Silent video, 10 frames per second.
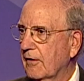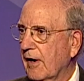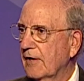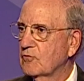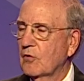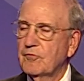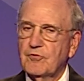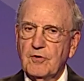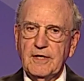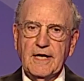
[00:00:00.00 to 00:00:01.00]
I drove
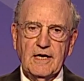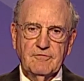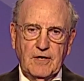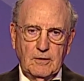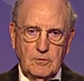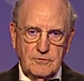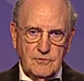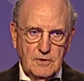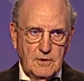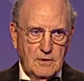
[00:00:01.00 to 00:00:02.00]
3.5 hours
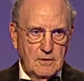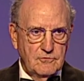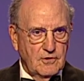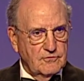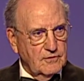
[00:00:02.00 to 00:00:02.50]
just